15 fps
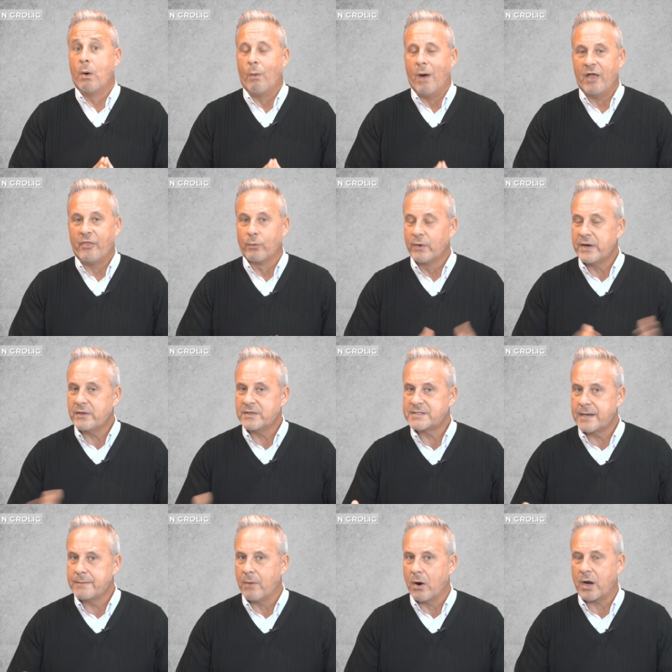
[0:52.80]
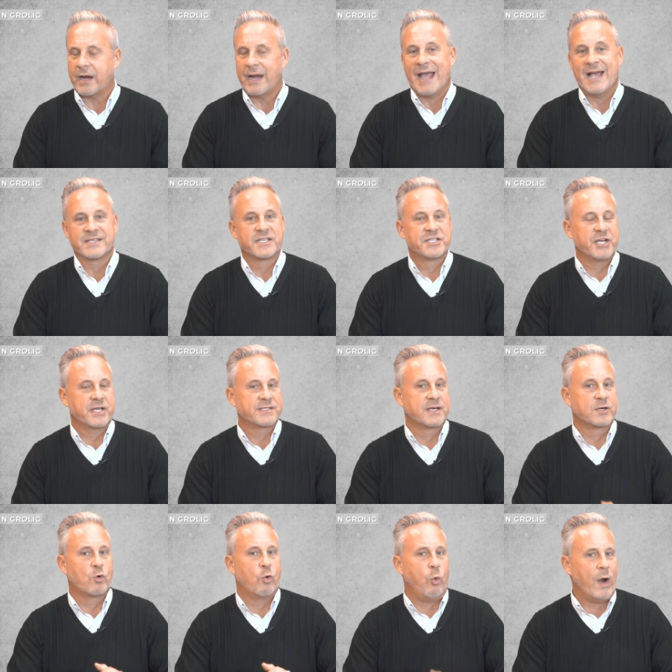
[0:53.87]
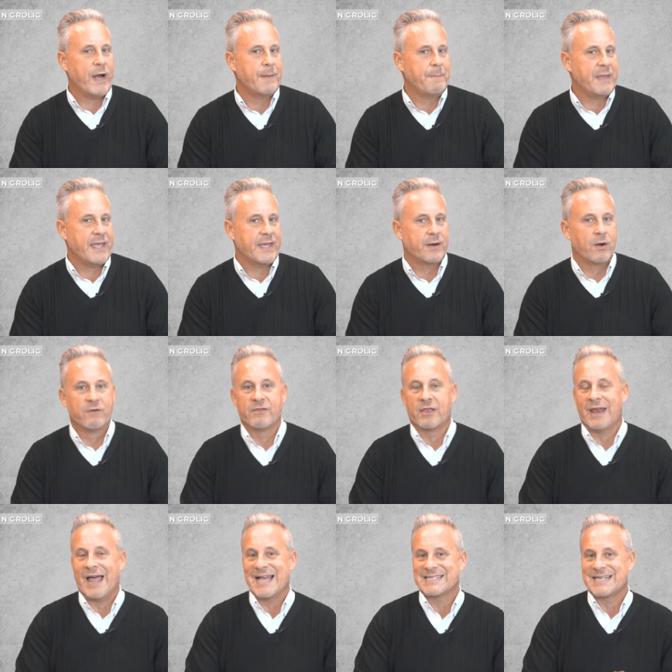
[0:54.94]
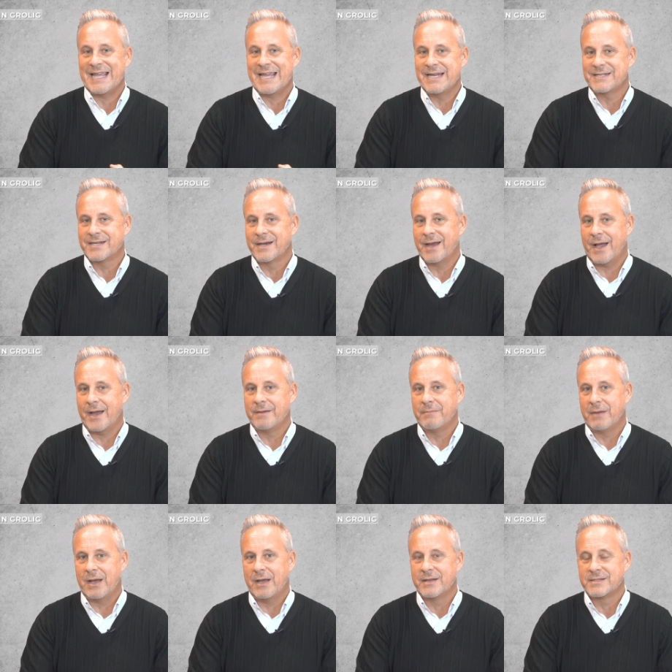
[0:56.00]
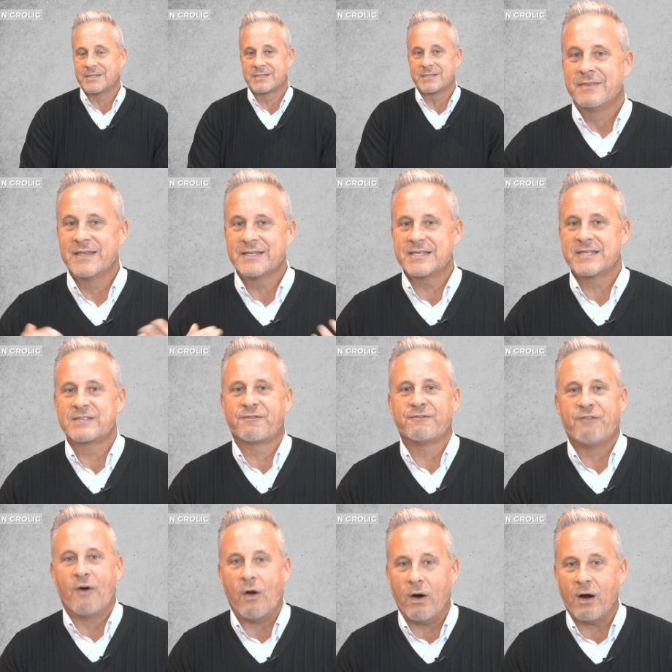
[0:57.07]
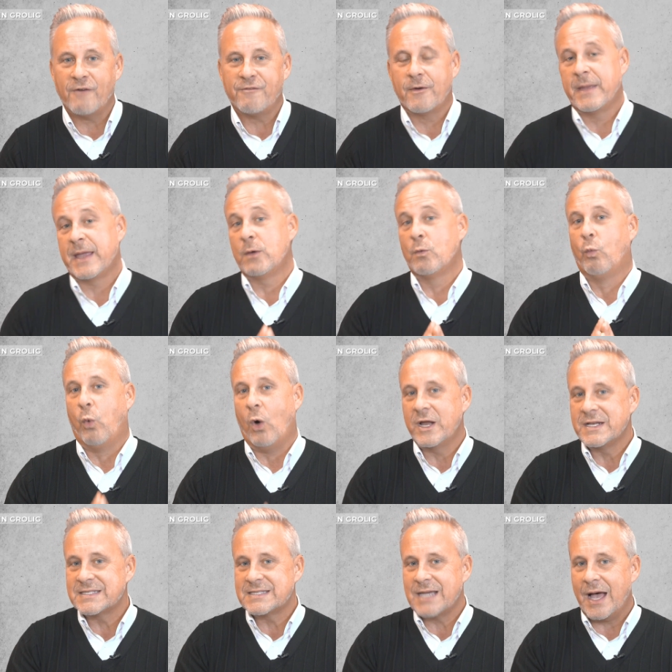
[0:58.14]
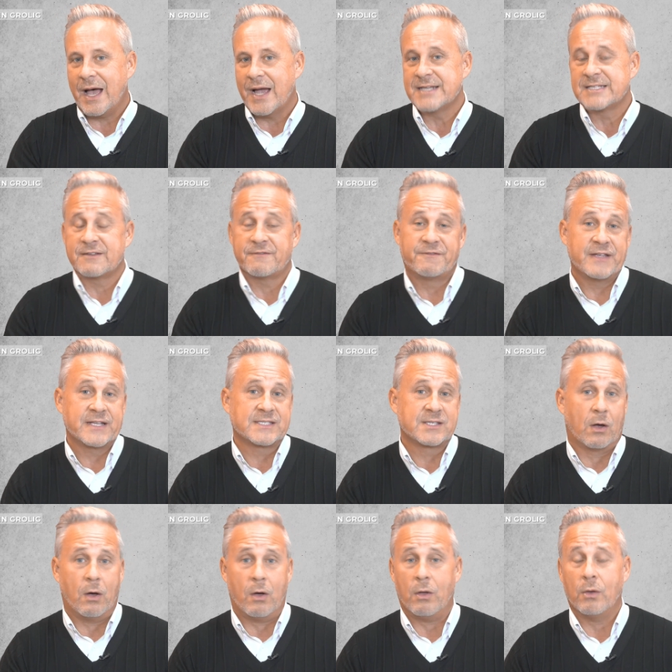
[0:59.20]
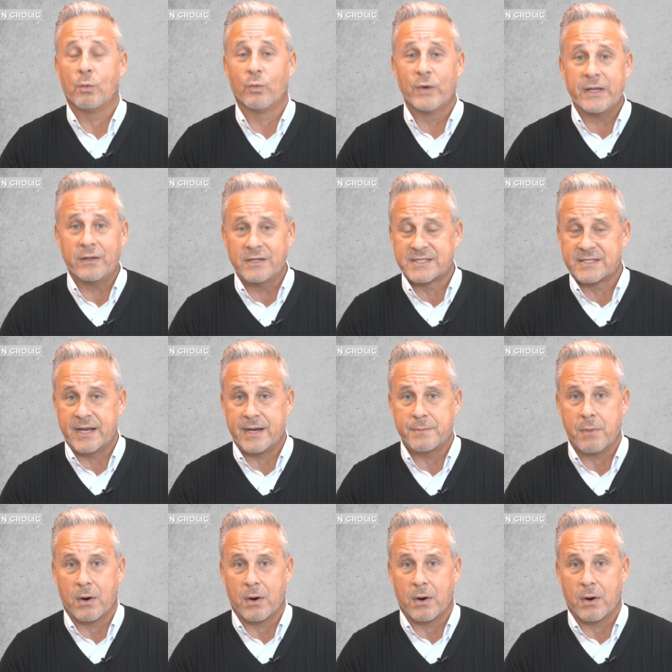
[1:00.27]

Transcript: while the real estate market has adjusted quite a bit over the last 8 to 9 months, this is far from a one-size-fits-all real estate